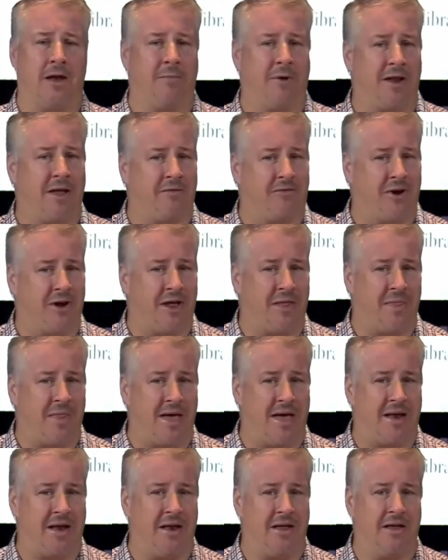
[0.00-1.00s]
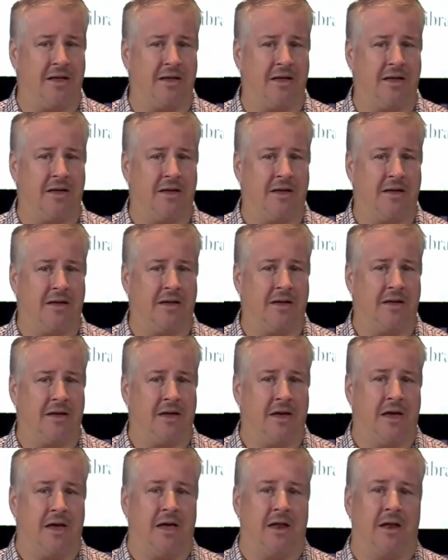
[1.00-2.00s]
Anybody ever done that?
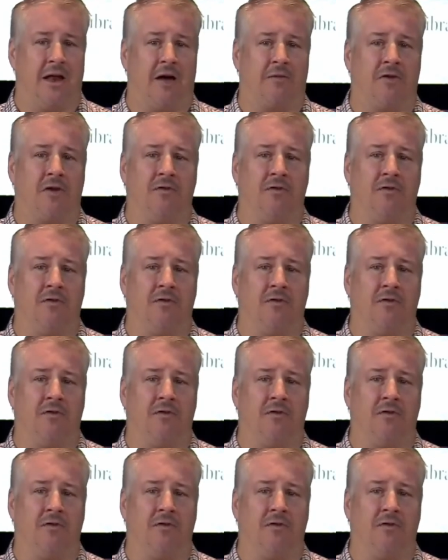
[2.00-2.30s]
Now,